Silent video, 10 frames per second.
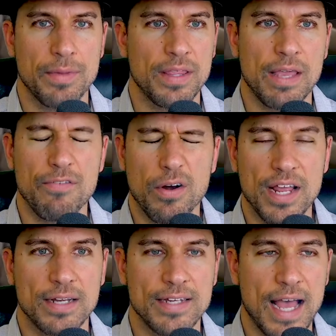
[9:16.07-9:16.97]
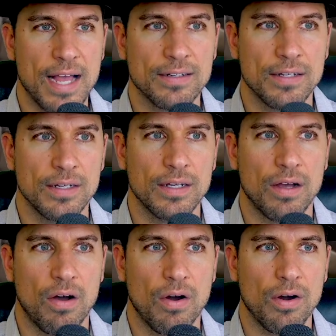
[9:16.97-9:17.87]
I mean, they've already attacked
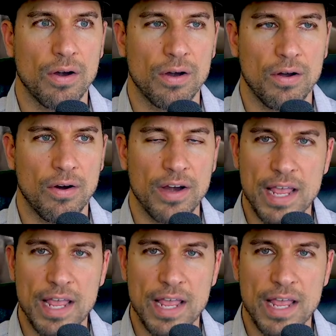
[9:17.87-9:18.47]
our